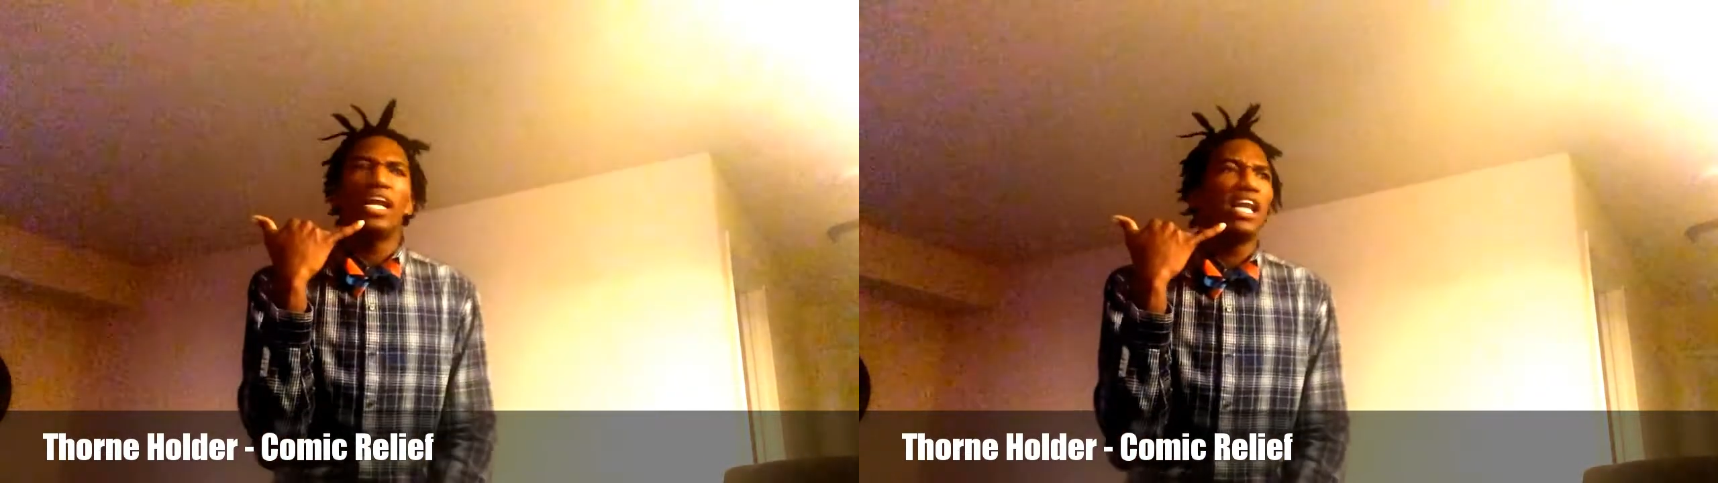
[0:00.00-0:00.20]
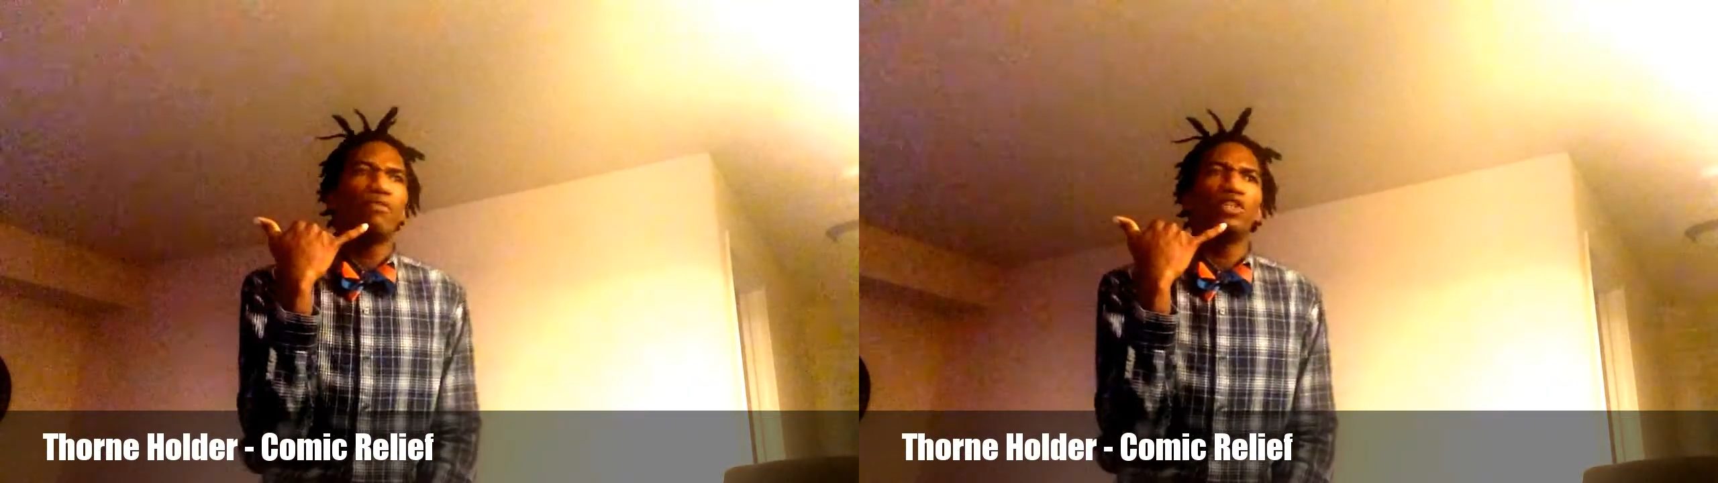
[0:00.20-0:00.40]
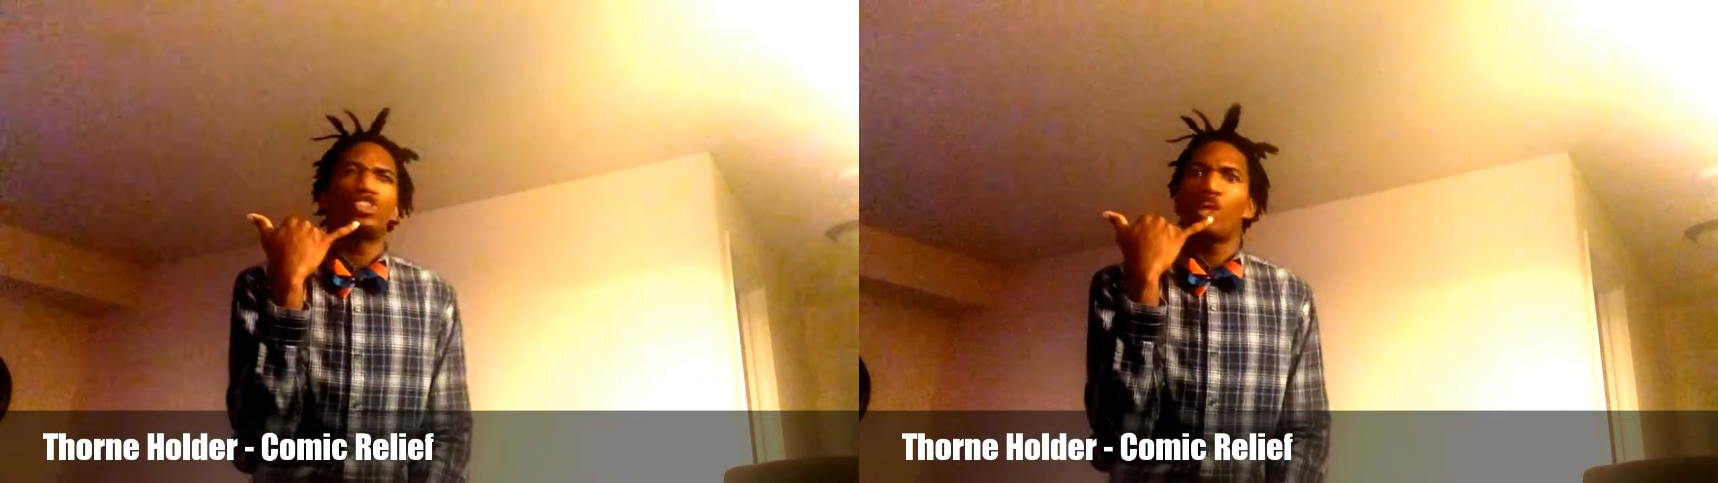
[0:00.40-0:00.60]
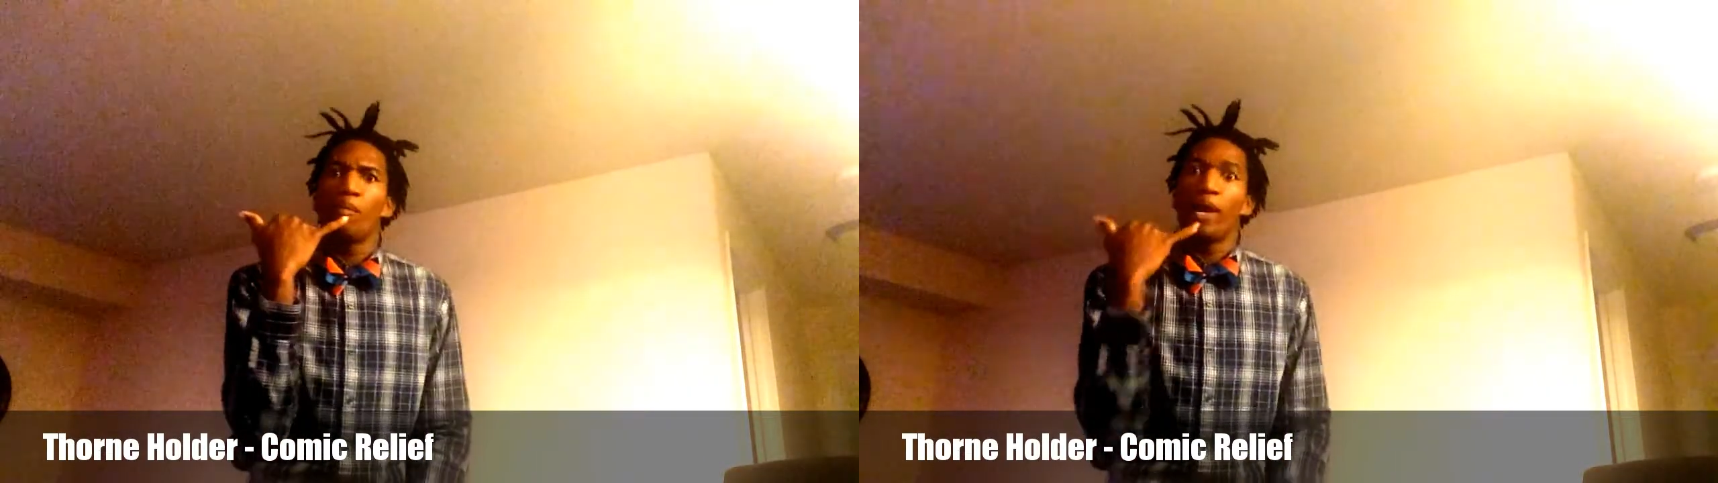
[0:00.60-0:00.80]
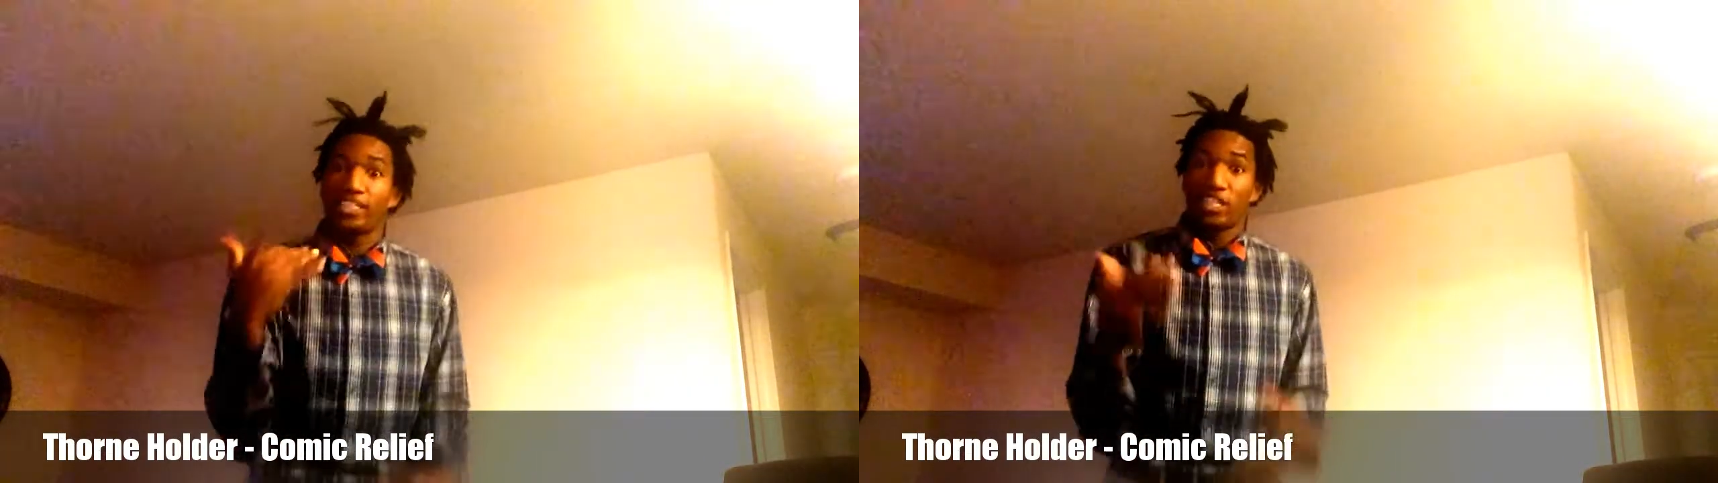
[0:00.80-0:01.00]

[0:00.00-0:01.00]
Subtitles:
you, I love you so much